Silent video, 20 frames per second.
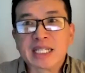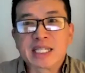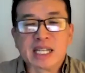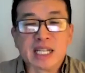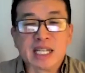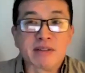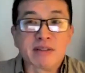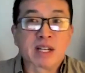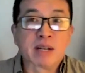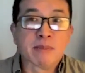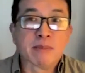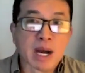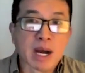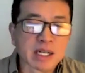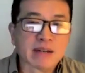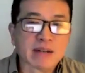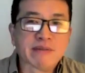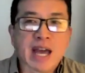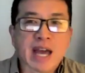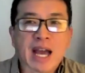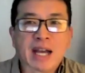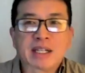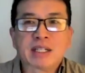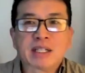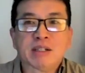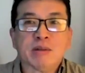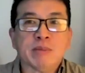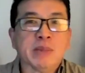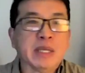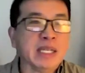a significant amount of that
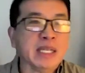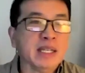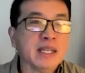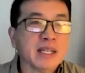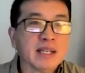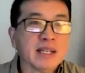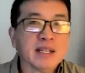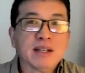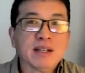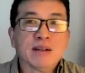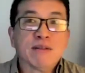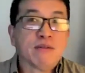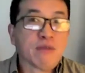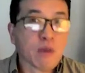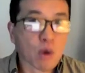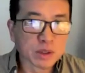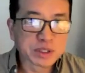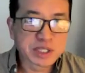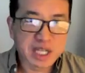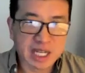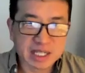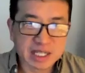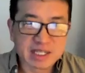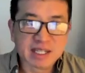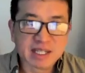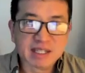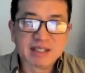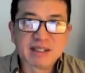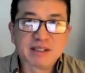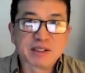could be vaulted,
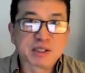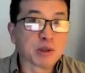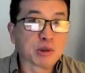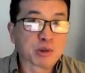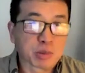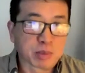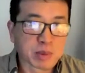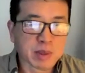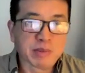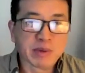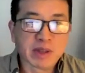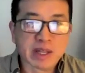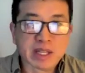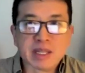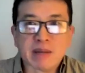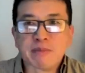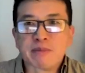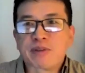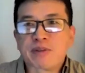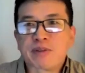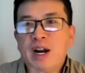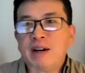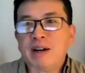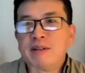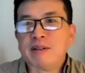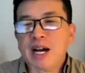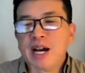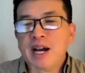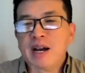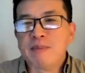so to prevent them from
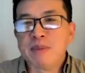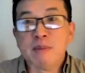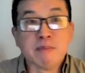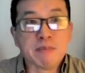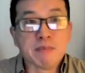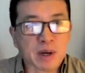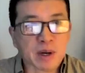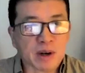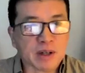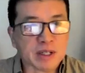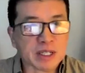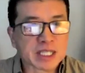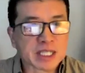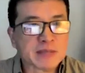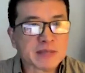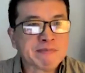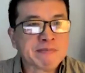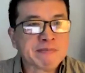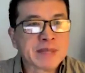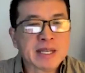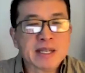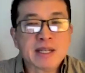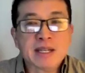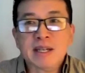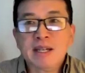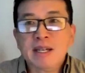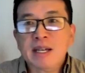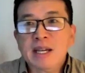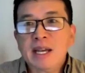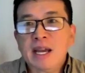being burned.
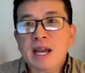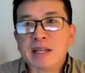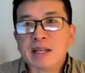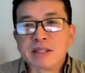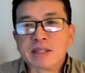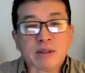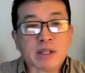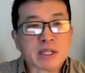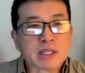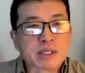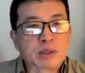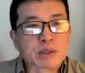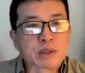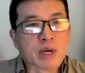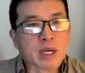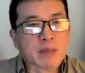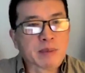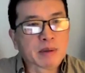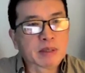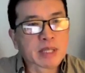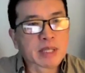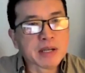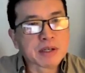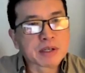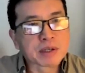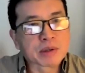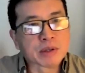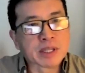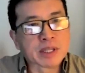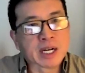So there's a great
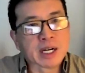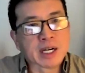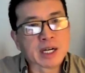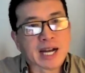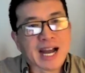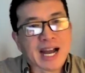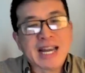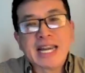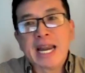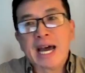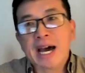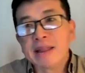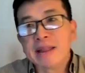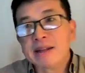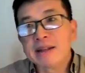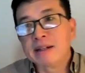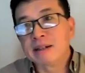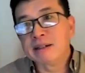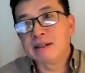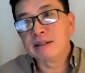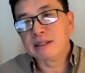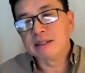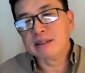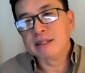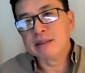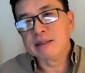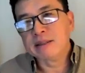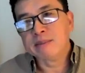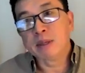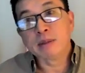potential there. Another
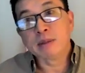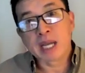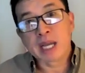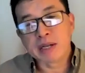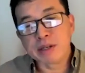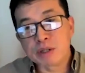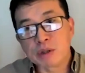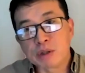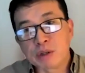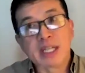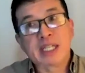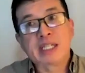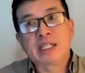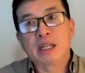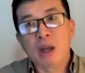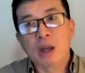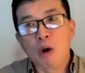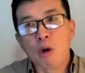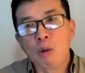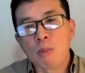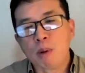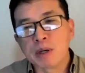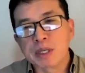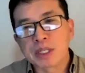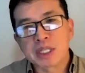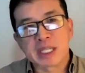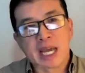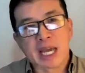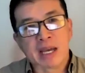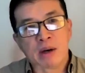potential at global
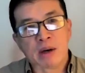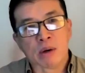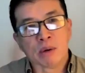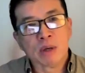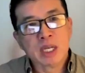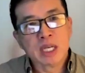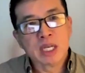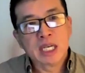scale